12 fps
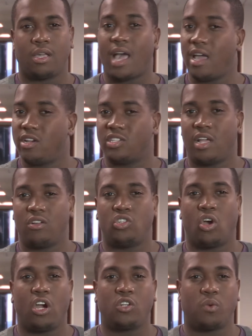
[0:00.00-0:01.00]
Geyer is now
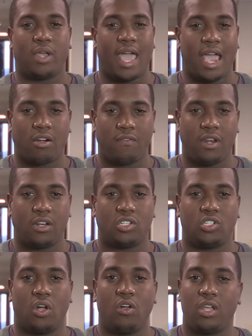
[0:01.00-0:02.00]
charged with aggravated
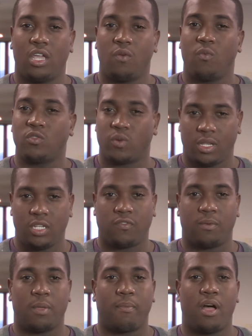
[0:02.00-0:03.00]
assault and was
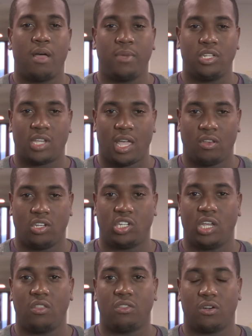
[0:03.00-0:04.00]
released from the Palm Beach County
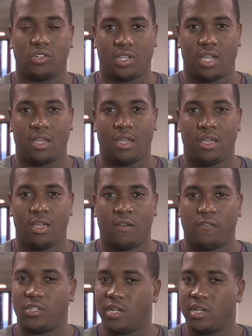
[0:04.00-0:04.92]
Jail Thursday. For